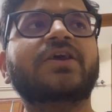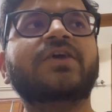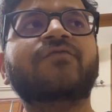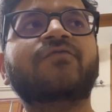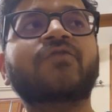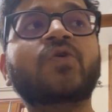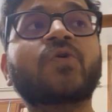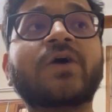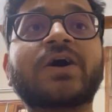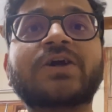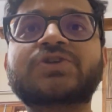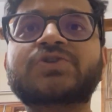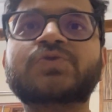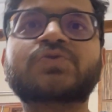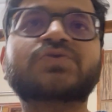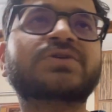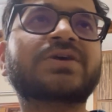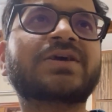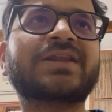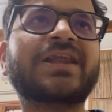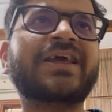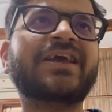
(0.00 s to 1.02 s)
you are
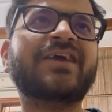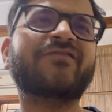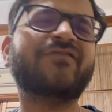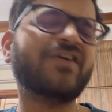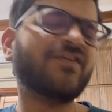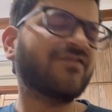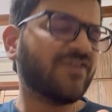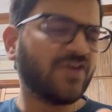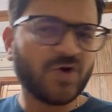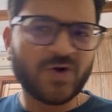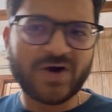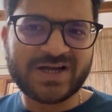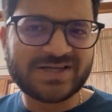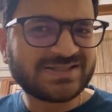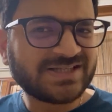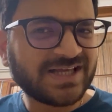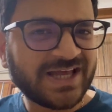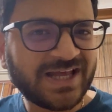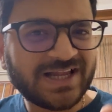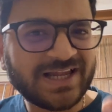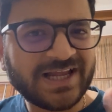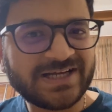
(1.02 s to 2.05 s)

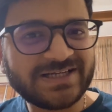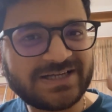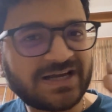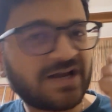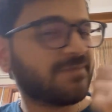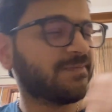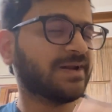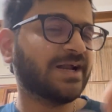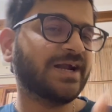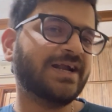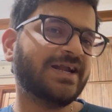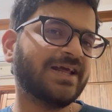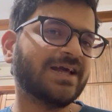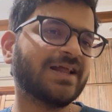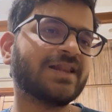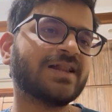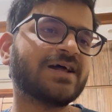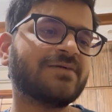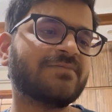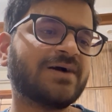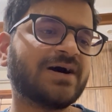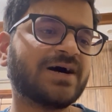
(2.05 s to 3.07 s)
saying IIIT
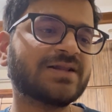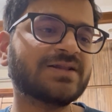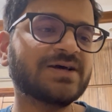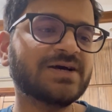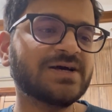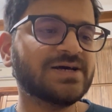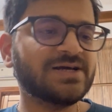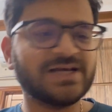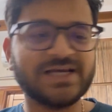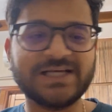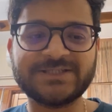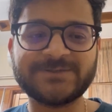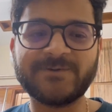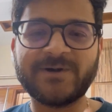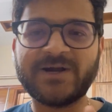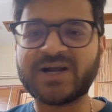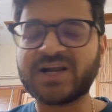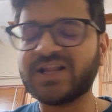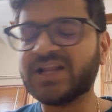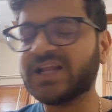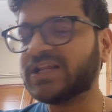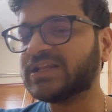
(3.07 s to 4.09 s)
Allahabad is
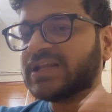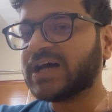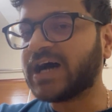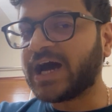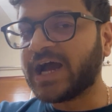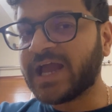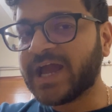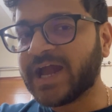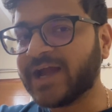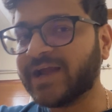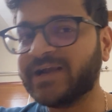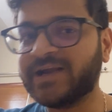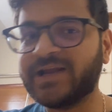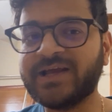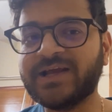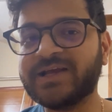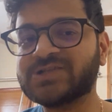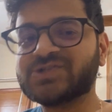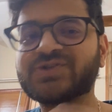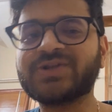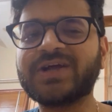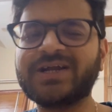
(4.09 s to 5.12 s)
better than the
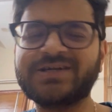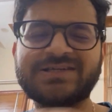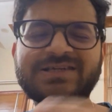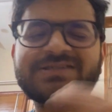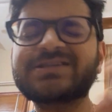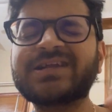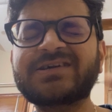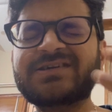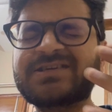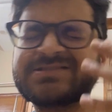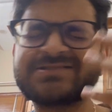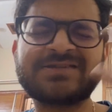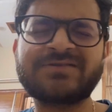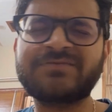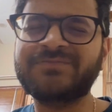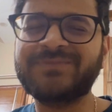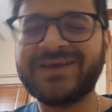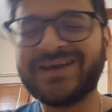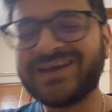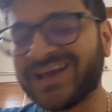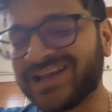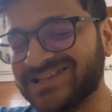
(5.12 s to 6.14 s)
IIT, so that doesn't
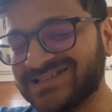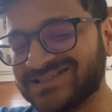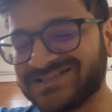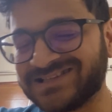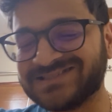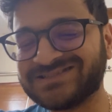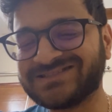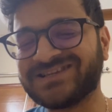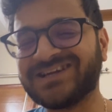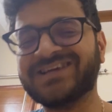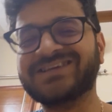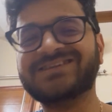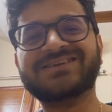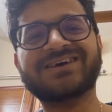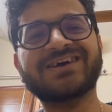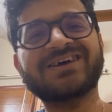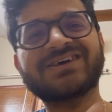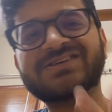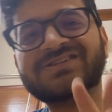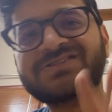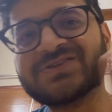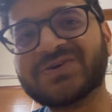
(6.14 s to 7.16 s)
make any sense, right?
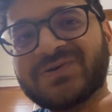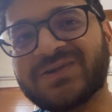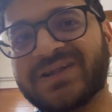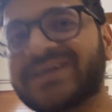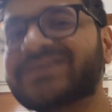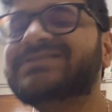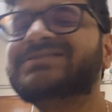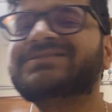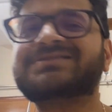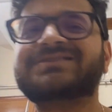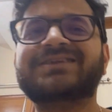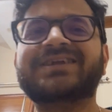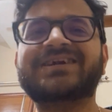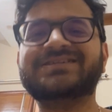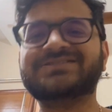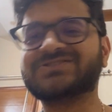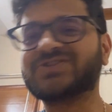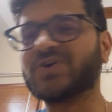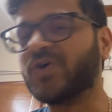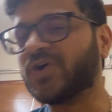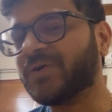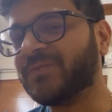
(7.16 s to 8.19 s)
So let's
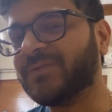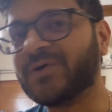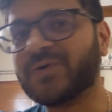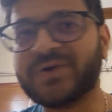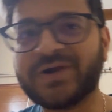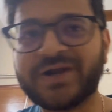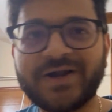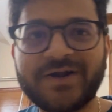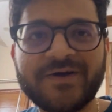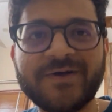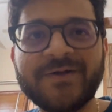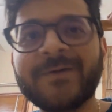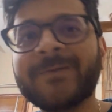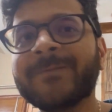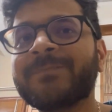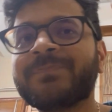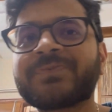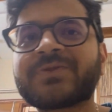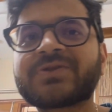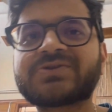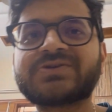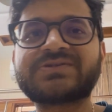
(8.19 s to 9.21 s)
talk about it.
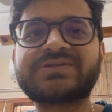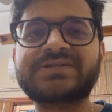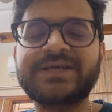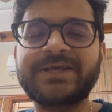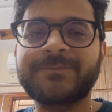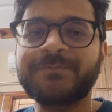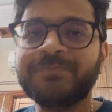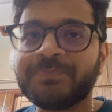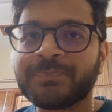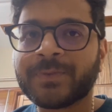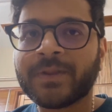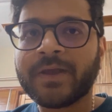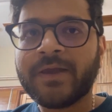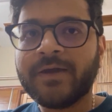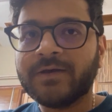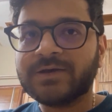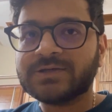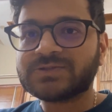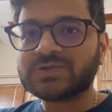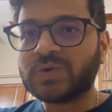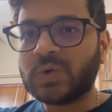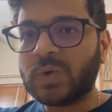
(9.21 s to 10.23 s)
So see,
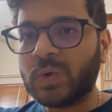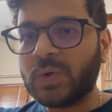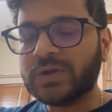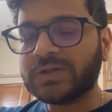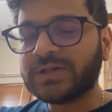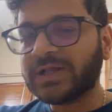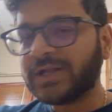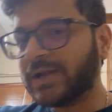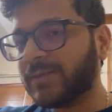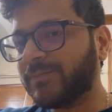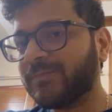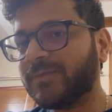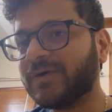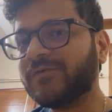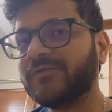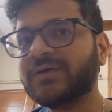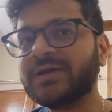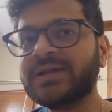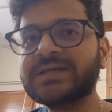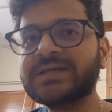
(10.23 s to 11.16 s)
so the number one